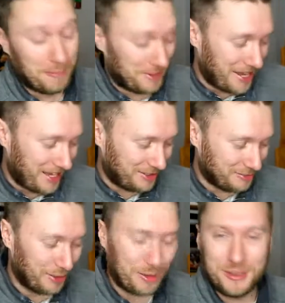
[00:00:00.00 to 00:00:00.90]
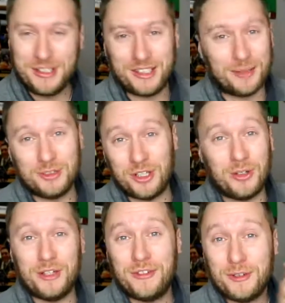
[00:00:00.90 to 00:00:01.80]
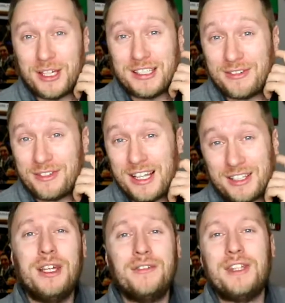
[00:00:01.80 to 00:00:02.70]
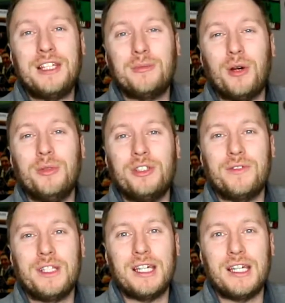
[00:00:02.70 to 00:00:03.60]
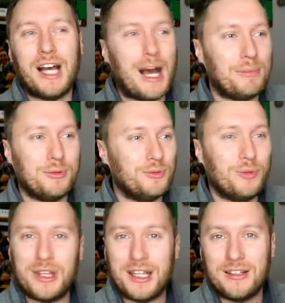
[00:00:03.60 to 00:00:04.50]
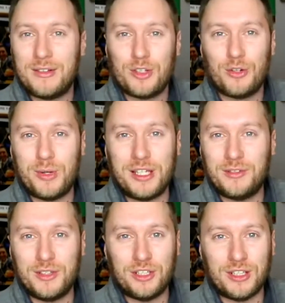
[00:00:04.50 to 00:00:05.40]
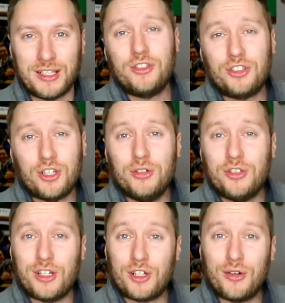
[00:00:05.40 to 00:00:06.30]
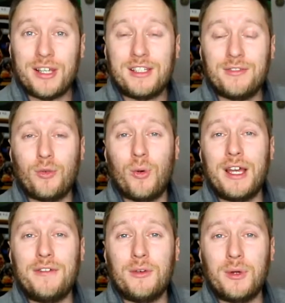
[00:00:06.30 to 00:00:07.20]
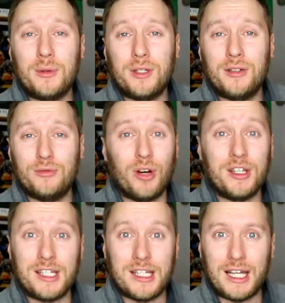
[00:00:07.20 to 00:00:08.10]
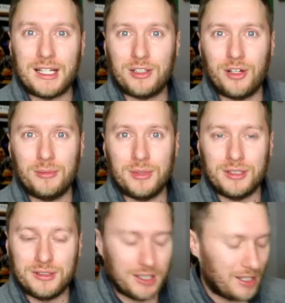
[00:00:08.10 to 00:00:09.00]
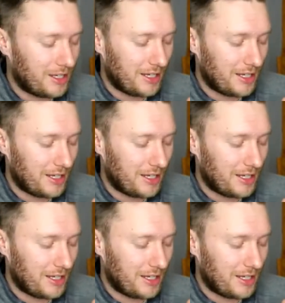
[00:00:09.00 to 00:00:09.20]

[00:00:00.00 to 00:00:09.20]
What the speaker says: My next moment comes only a few days after that. Three of these moments of the year happen within 2 weeks of each other. It just shows you the crest of a wave that we were riding at that time. And